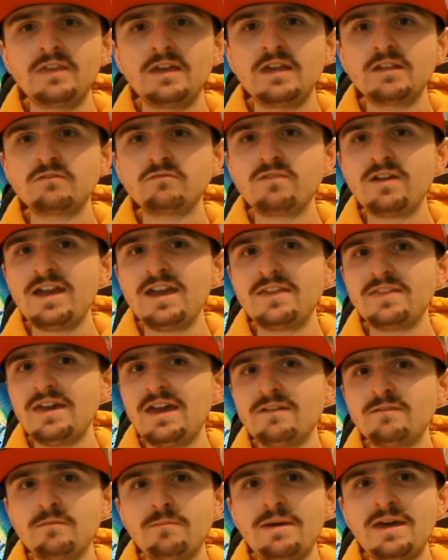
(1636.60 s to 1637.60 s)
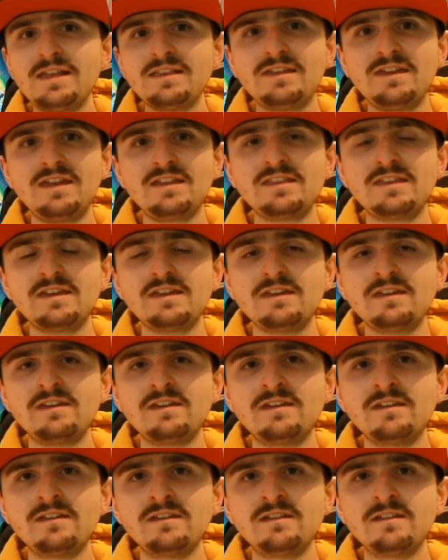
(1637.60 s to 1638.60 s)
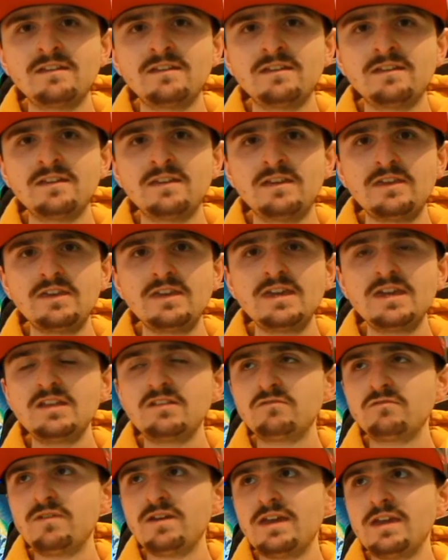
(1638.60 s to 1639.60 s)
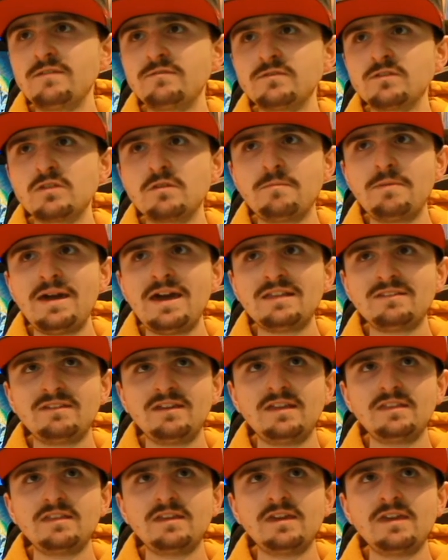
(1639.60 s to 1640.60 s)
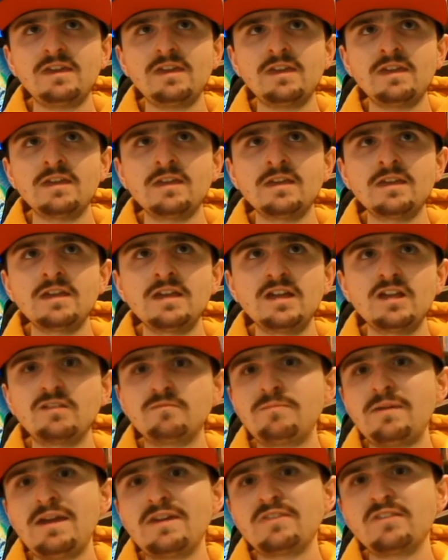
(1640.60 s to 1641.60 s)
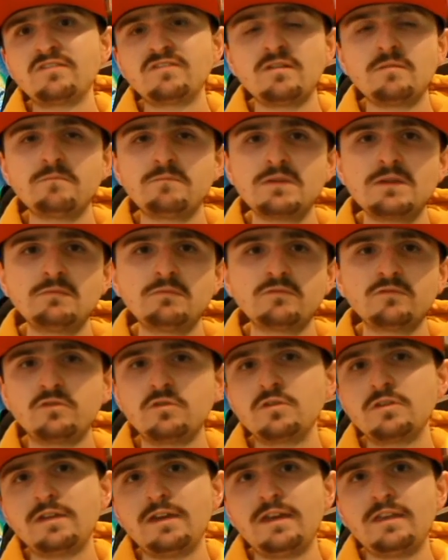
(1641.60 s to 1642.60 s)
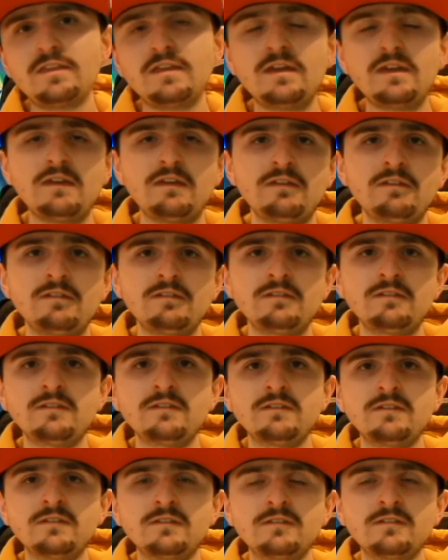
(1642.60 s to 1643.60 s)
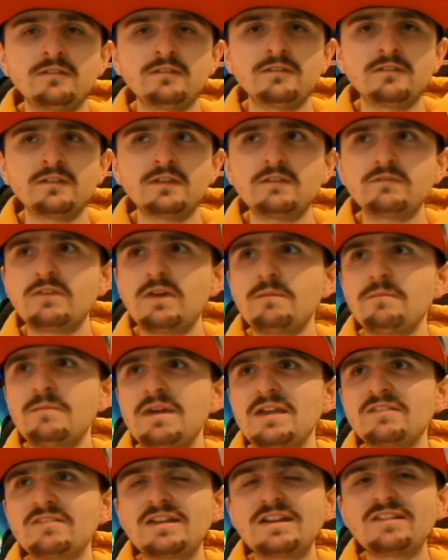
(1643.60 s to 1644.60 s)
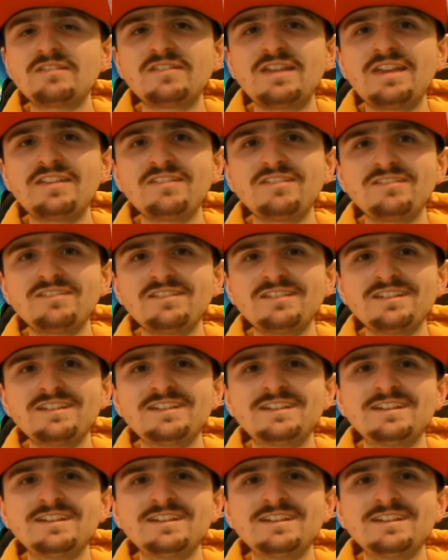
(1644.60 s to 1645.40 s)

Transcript: It's rare that I have a bad hair day. It is rare, even on a bad hair day. It's better than some people's good hair day. If that makes any sense.